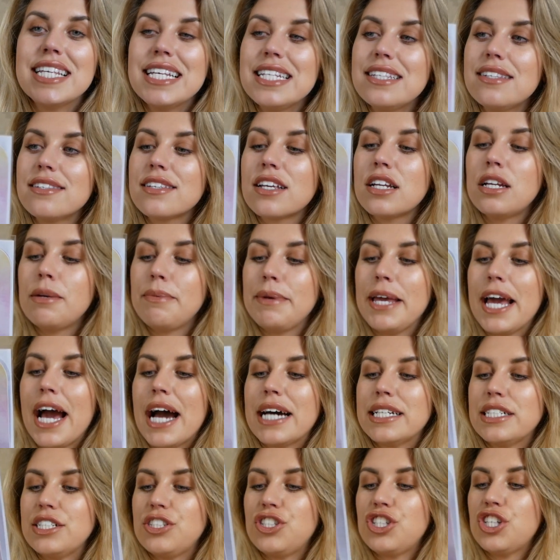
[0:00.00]
This is going to be
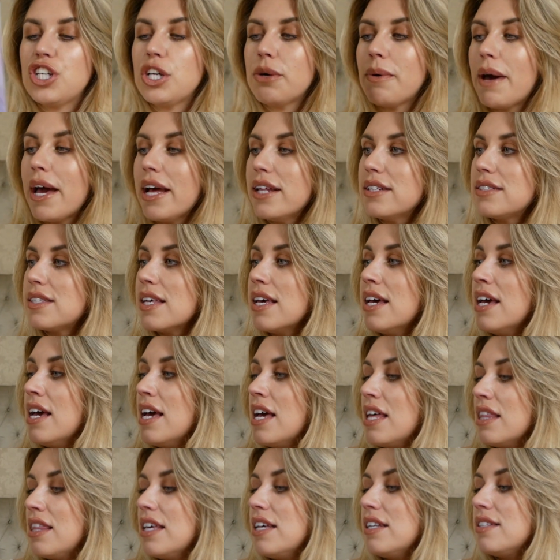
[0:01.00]
added to it.
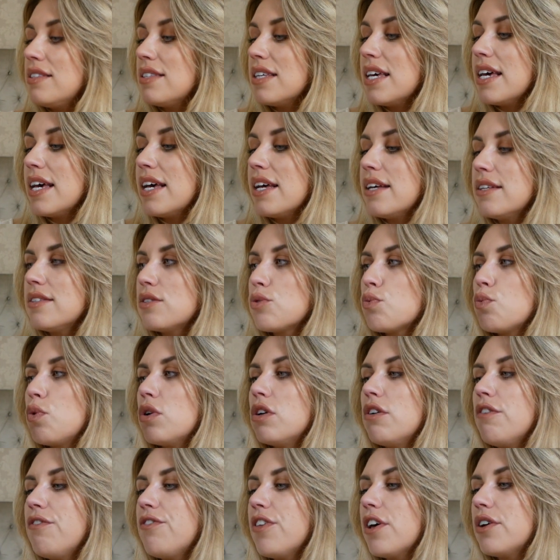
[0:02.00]
This is
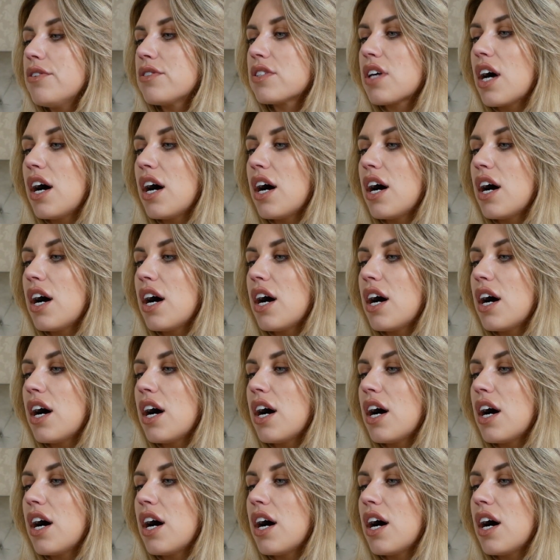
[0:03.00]
one of those